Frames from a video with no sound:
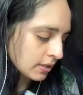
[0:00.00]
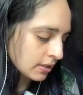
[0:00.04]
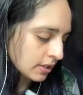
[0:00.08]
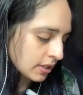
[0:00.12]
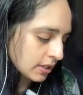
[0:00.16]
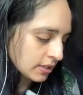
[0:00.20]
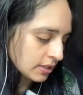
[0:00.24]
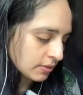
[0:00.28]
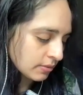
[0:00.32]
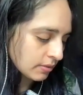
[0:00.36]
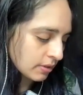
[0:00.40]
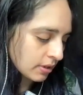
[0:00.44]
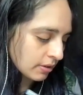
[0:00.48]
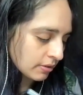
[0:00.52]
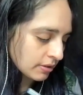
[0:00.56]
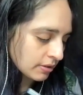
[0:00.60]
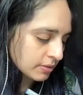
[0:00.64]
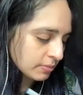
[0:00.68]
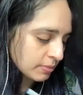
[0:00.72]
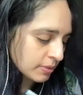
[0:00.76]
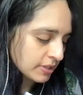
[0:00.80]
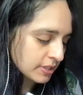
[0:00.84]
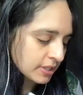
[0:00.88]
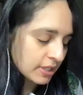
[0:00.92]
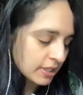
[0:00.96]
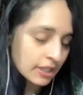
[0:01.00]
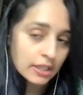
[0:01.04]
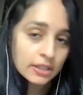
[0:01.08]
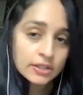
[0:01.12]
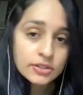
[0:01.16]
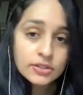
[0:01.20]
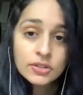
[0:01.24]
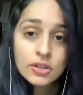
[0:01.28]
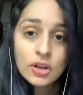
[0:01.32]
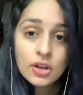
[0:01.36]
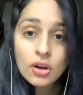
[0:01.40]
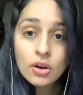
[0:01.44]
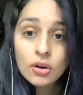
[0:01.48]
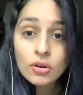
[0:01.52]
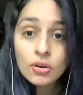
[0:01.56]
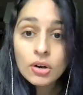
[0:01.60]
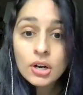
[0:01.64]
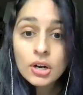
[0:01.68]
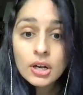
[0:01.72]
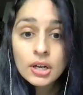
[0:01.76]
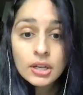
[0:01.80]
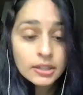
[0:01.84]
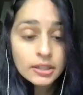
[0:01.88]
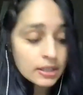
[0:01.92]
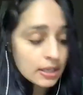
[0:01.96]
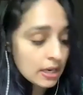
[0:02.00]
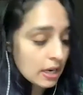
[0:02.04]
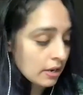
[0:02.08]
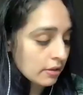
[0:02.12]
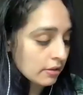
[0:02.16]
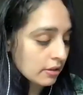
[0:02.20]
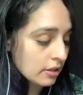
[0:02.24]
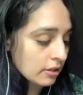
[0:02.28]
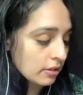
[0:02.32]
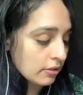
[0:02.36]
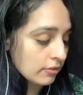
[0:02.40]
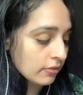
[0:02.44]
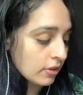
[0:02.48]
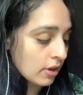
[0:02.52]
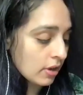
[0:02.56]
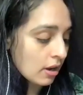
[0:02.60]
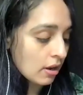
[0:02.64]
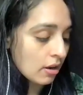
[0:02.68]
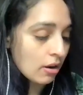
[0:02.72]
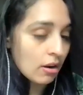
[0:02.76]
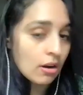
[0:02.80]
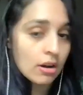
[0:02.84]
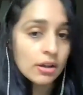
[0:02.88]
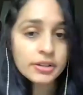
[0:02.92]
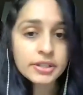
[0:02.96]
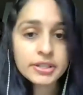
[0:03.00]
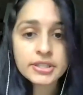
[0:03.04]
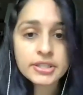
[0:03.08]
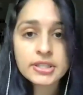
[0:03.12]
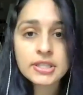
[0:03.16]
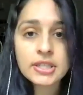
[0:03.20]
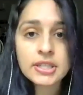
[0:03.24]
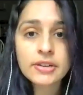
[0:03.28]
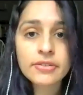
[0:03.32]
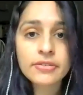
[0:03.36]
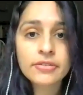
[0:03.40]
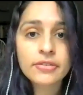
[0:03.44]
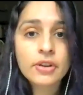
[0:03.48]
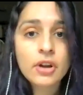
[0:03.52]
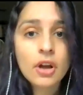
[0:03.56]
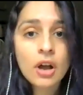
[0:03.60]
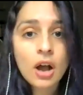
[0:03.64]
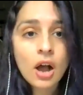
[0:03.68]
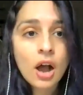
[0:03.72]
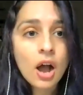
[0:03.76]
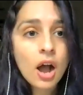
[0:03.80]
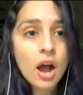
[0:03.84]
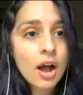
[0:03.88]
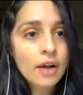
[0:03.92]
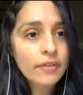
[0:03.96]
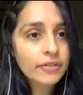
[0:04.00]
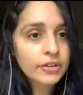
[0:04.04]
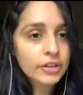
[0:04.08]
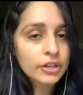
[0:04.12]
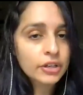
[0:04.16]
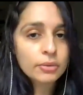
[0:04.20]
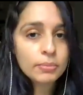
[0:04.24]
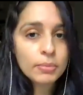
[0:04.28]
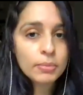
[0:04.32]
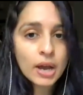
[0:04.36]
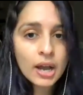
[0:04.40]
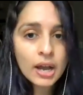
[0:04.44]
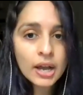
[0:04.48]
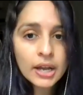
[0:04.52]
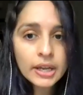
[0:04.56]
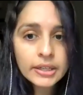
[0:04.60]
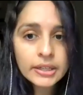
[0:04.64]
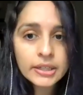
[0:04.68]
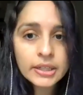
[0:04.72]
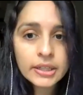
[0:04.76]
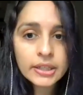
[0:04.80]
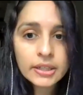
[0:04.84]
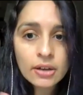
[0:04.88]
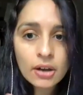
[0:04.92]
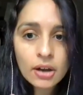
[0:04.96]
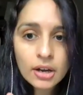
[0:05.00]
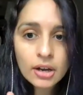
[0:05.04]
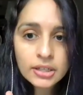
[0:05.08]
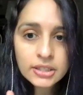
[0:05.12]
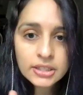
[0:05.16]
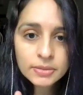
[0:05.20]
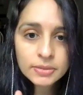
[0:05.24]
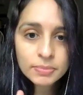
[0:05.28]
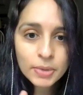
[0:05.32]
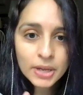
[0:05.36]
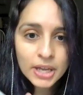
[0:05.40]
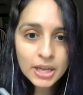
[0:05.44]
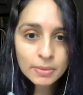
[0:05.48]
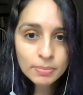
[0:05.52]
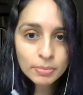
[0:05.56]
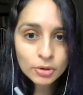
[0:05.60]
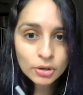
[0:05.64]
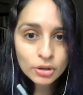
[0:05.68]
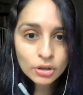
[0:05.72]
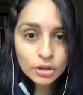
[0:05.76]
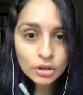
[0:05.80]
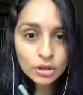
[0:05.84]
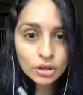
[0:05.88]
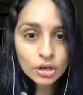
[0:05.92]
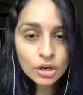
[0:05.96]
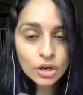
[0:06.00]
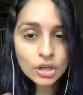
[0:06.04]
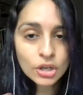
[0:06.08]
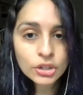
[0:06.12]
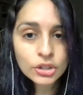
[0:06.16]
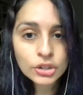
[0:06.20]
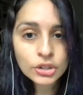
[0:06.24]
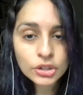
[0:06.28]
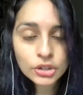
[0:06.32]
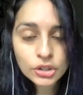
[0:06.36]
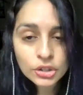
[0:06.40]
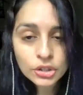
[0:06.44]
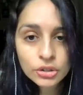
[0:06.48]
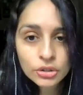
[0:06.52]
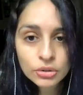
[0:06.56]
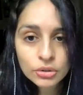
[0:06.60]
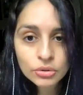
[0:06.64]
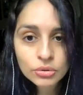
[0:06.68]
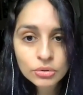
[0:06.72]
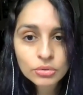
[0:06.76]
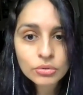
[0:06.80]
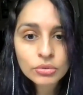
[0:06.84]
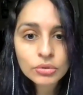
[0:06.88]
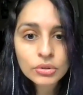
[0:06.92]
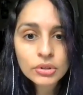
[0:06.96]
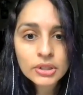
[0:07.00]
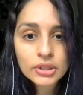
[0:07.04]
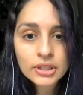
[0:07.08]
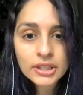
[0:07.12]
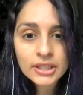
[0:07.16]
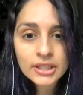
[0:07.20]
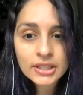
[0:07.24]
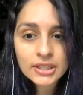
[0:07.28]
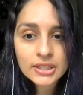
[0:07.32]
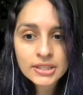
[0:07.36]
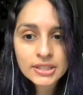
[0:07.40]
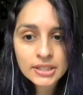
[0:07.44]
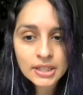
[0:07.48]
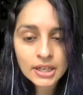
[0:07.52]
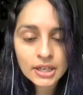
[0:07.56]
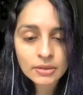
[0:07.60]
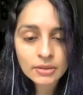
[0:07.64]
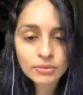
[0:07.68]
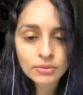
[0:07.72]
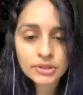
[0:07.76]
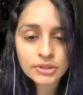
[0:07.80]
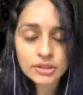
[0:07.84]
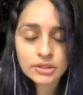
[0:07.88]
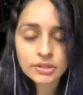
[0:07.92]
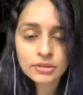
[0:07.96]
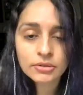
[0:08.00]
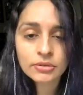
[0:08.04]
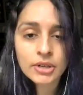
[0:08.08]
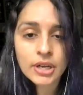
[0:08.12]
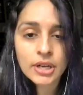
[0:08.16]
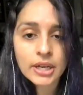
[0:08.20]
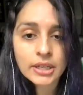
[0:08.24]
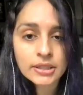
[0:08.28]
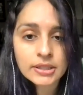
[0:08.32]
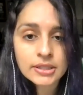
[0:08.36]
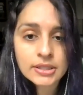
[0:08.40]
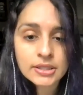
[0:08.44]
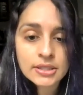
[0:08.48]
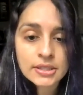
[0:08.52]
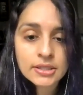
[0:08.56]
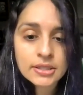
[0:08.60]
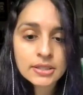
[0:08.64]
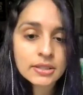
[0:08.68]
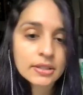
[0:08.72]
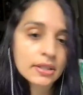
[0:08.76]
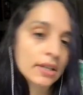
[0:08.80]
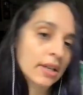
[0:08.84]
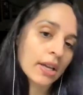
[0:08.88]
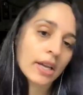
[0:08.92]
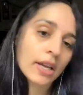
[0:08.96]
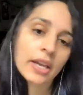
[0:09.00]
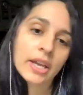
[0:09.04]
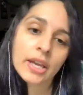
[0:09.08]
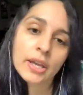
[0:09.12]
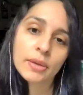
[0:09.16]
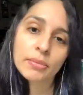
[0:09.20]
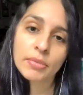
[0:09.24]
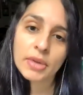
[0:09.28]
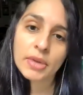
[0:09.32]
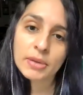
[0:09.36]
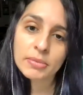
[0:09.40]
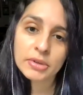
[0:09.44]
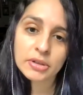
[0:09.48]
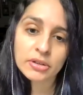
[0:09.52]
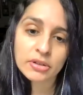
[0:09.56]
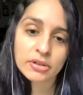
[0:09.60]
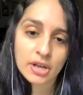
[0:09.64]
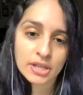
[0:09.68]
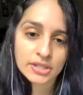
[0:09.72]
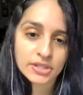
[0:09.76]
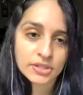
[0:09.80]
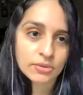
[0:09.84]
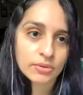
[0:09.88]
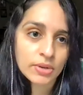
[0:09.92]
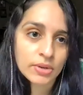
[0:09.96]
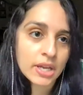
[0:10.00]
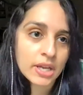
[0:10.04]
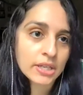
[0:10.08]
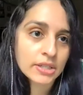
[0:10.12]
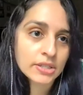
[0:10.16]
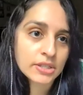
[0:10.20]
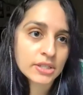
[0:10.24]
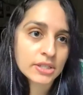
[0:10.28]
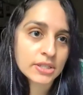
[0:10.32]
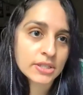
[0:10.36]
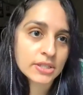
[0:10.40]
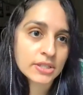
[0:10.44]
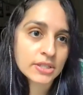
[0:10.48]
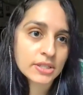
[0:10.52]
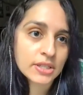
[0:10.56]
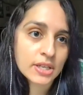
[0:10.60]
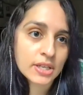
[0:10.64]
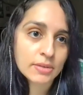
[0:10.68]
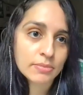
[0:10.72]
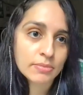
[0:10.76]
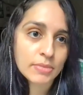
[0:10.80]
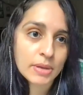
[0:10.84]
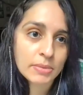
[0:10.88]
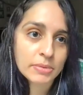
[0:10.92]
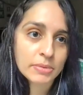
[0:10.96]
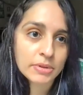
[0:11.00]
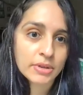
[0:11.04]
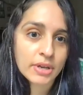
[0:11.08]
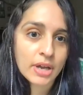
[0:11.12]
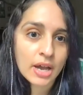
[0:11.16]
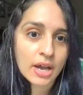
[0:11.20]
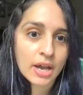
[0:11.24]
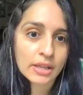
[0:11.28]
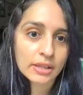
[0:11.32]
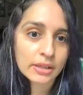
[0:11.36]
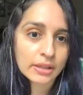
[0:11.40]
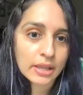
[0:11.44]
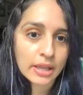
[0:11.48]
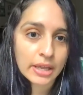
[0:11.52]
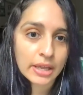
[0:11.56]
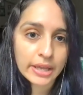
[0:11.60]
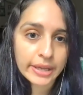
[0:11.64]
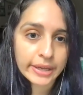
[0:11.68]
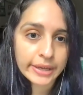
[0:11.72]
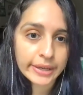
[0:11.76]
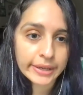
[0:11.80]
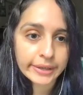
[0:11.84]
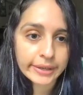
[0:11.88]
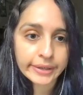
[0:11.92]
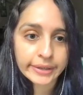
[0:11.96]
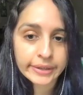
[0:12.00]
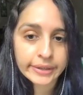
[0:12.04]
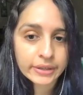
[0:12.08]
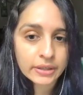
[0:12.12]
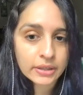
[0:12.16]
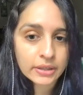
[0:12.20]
that's what I was missing. So now that you've got all this stuff off of your mind and onto paper, you can decide what to do next. And maybe you're not so anxious, and maybe you got like